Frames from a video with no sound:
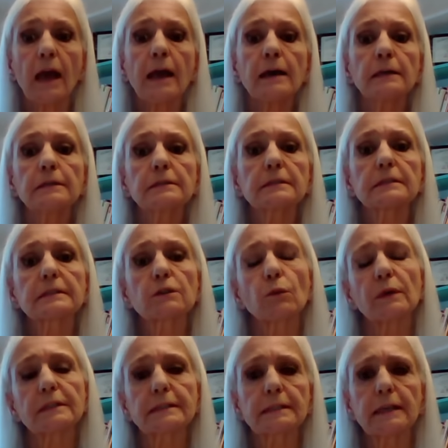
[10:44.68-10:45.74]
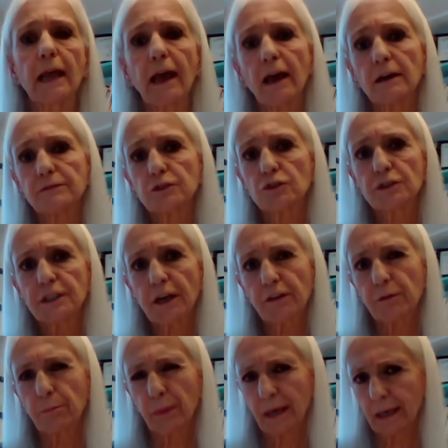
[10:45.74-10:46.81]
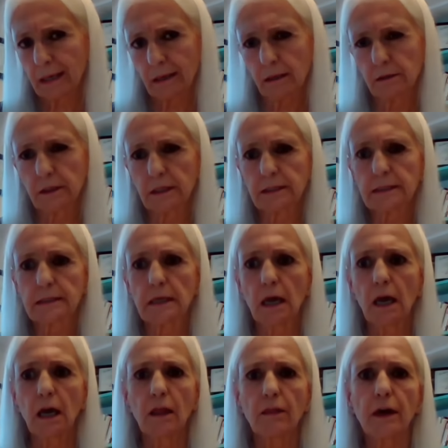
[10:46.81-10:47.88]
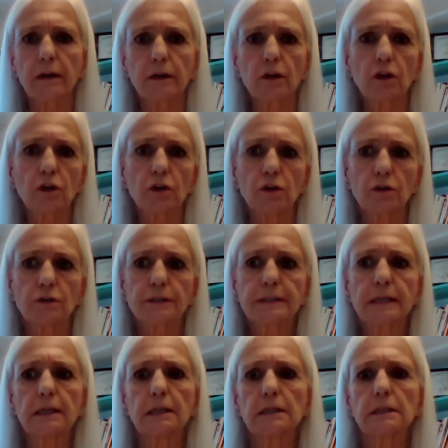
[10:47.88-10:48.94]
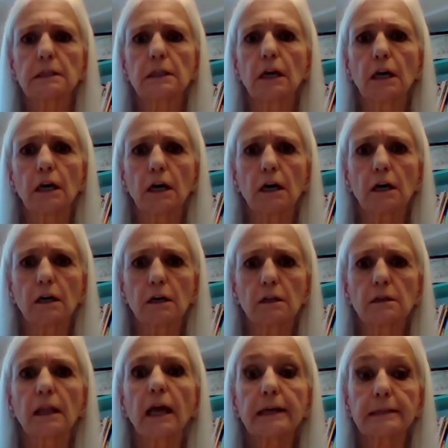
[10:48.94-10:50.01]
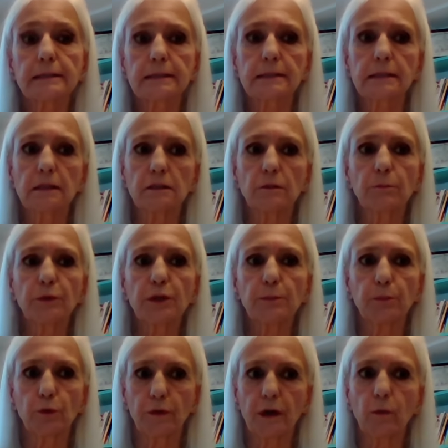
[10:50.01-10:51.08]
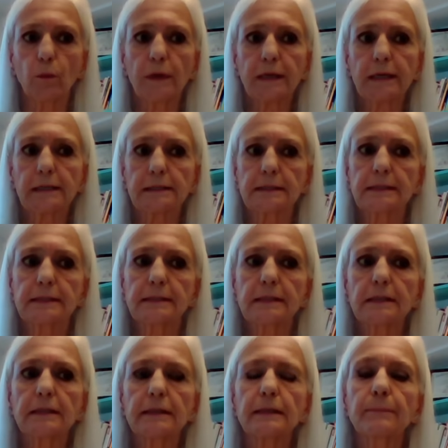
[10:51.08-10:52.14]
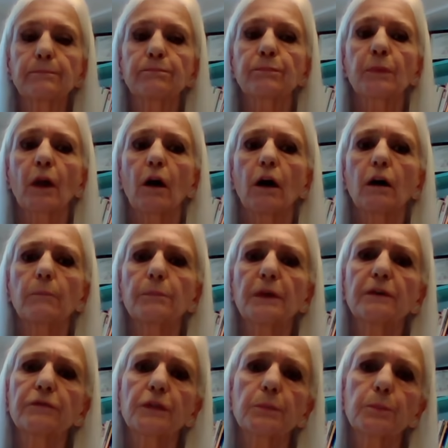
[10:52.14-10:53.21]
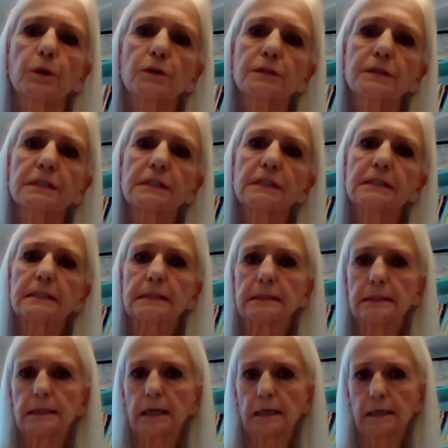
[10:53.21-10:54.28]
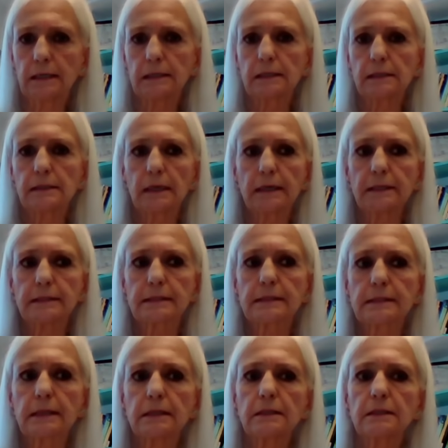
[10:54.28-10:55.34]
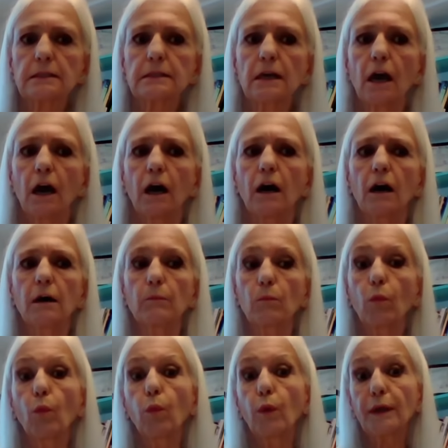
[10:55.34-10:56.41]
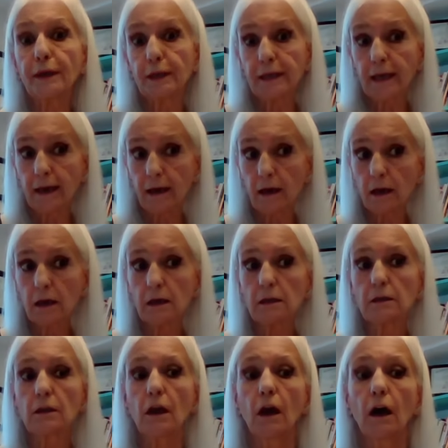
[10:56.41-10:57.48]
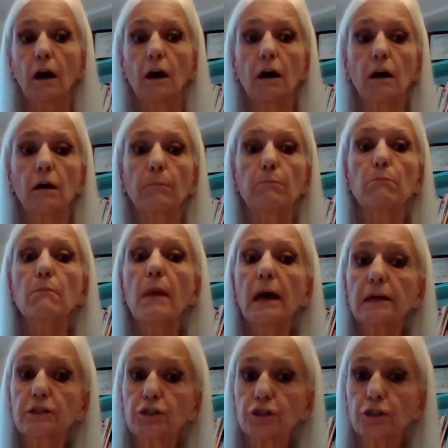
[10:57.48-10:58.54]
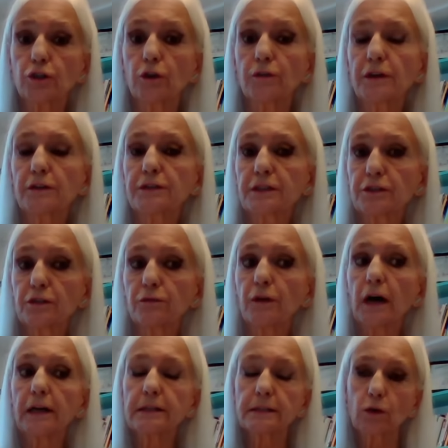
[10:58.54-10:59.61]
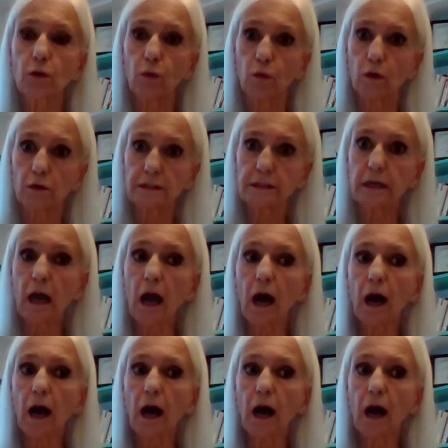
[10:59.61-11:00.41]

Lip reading: And so it's an after-death paleness that occurs in light-skinned people that we can see. If the person is not light-skinned, we can measure. There's a device called an